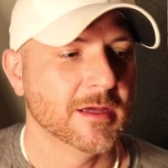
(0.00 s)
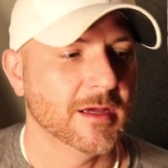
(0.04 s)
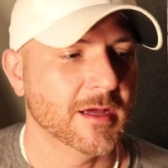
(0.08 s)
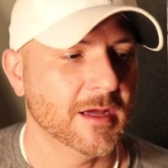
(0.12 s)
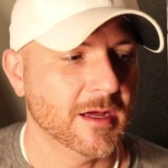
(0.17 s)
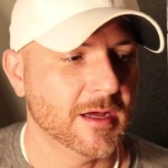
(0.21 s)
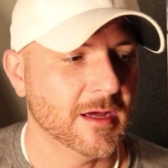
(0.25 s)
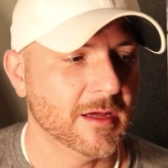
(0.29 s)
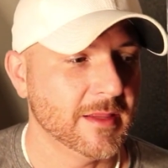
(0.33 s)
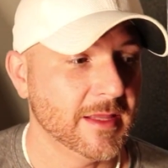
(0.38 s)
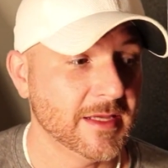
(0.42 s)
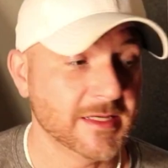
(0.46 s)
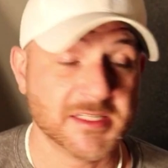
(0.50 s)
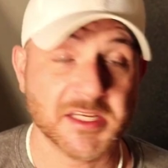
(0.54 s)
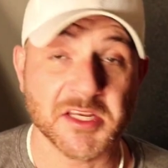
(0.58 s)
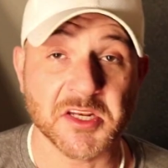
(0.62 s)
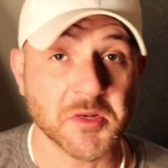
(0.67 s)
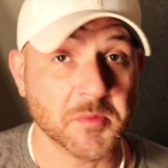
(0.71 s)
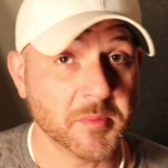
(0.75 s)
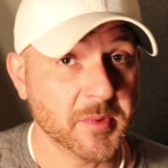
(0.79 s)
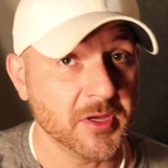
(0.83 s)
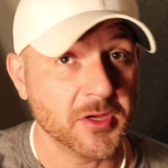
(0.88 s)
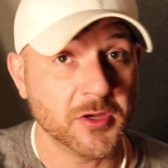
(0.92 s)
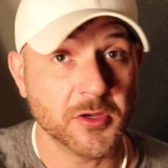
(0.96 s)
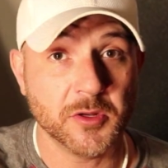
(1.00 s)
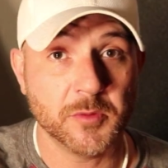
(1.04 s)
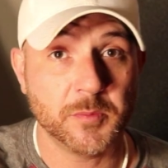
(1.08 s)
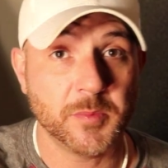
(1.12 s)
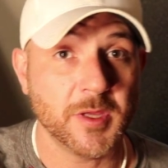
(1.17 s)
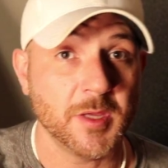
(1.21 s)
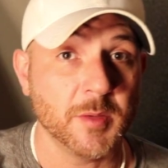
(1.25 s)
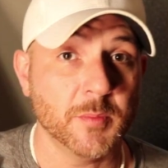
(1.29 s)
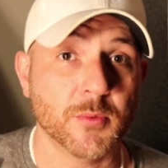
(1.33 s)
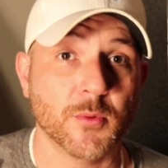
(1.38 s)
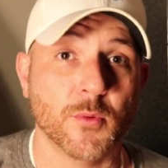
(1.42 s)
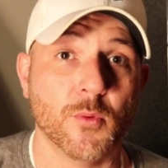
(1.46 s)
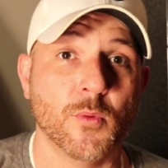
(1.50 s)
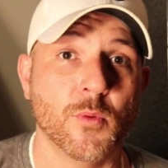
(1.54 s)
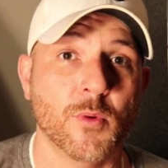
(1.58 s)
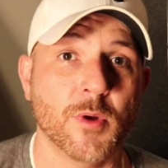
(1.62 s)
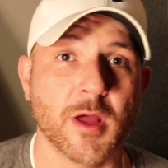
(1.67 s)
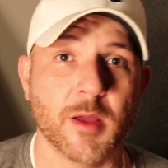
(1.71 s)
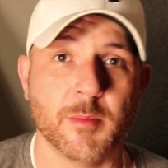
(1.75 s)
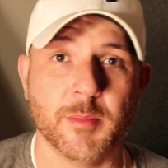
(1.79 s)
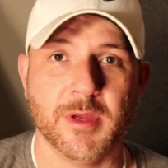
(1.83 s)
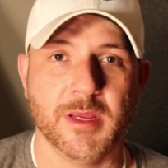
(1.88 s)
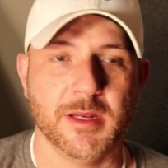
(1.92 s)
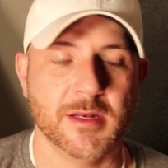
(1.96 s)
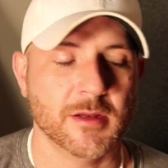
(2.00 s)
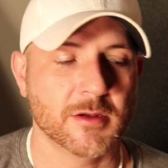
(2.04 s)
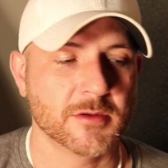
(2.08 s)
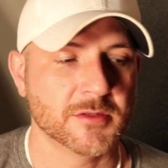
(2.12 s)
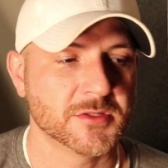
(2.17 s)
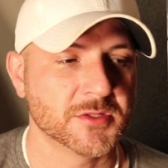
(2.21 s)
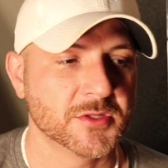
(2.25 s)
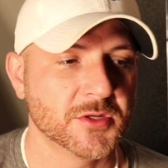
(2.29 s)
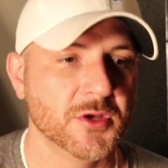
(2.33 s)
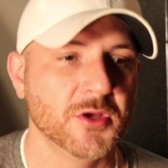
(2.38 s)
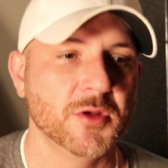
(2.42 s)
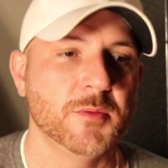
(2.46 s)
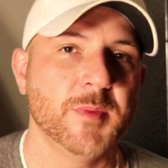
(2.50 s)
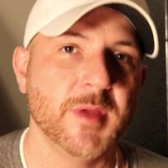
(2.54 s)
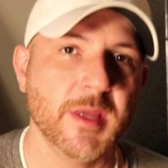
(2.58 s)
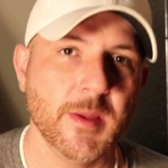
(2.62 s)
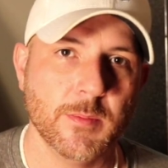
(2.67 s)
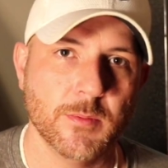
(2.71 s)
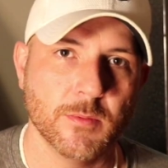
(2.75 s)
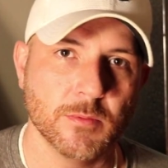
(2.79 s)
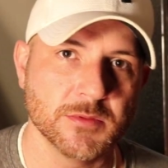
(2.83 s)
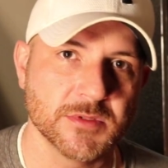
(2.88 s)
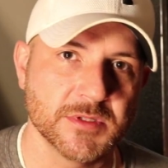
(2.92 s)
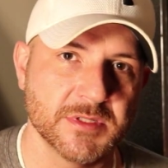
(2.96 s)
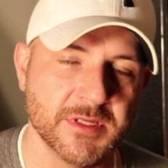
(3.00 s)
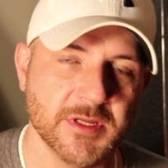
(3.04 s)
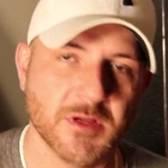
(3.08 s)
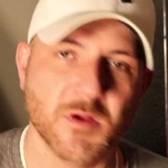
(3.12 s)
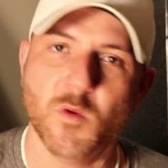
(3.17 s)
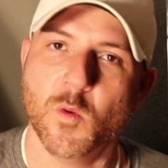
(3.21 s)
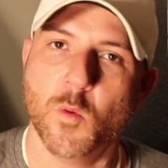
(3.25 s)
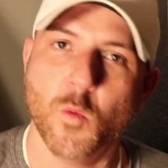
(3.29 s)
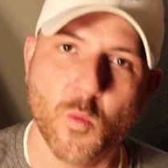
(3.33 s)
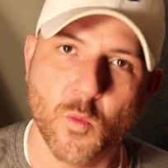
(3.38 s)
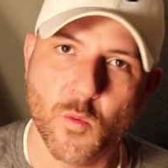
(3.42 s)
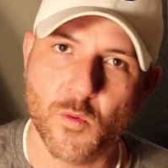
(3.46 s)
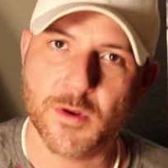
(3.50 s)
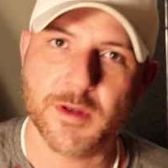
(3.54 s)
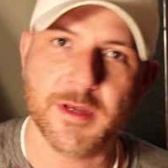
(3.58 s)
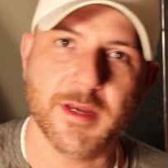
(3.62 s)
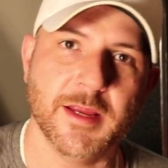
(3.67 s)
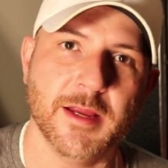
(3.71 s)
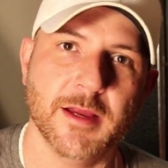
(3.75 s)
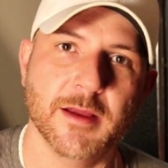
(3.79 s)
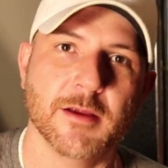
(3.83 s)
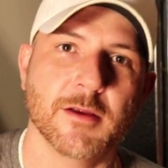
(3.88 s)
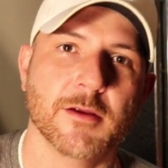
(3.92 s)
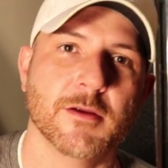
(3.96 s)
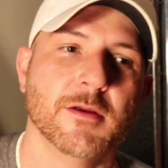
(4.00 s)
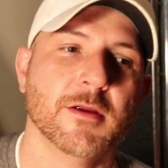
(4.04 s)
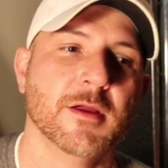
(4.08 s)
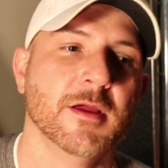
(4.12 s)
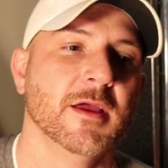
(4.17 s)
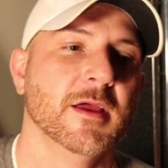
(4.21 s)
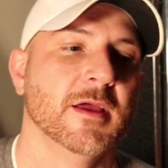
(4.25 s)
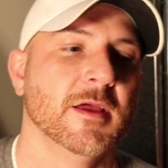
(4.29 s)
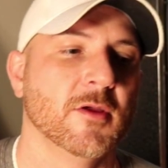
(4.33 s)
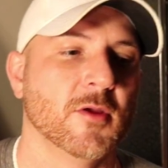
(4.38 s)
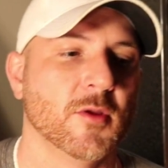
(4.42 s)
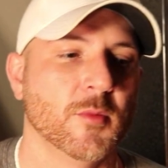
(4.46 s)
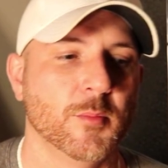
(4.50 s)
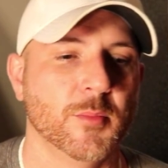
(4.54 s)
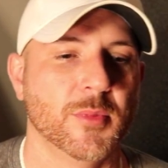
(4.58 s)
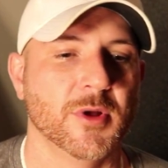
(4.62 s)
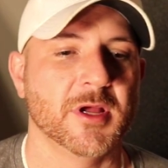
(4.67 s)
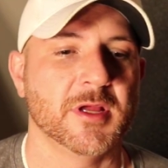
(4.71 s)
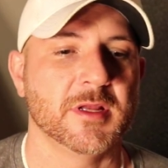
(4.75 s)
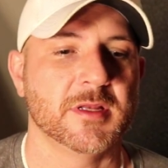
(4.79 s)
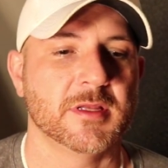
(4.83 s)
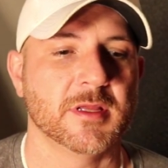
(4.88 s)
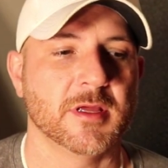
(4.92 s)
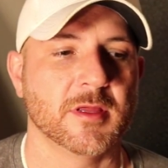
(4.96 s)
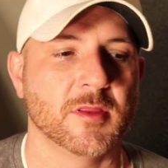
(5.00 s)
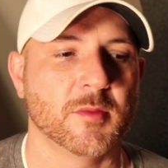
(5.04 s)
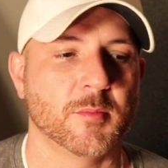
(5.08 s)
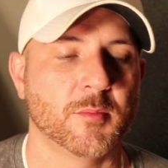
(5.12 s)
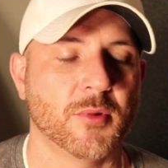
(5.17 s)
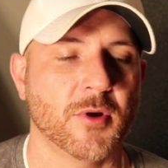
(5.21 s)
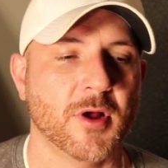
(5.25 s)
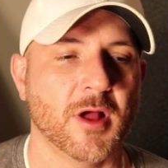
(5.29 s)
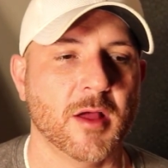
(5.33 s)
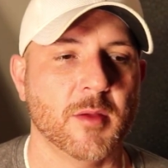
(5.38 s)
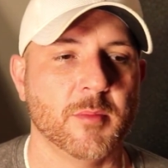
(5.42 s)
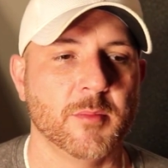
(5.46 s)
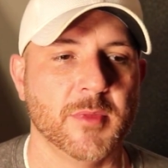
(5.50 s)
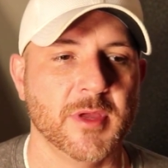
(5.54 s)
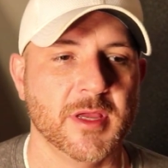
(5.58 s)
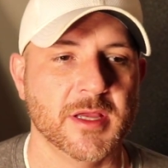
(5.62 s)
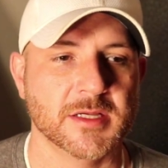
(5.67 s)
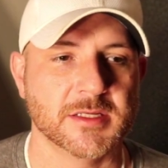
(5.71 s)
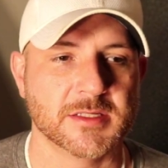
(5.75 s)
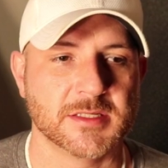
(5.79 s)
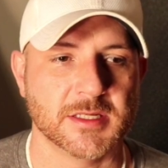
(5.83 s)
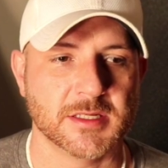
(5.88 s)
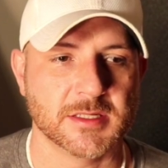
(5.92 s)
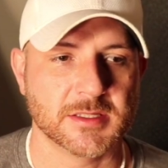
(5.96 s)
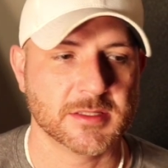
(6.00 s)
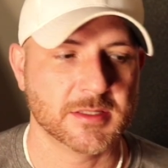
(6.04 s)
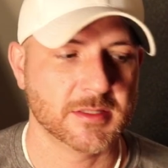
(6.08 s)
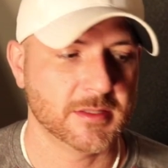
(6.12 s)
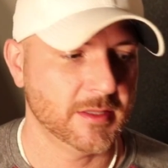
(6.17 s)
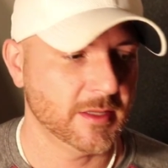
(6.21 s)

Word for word: Uh, they seem to be good people. I mean, there's good people still on here, but uh, the problem is, is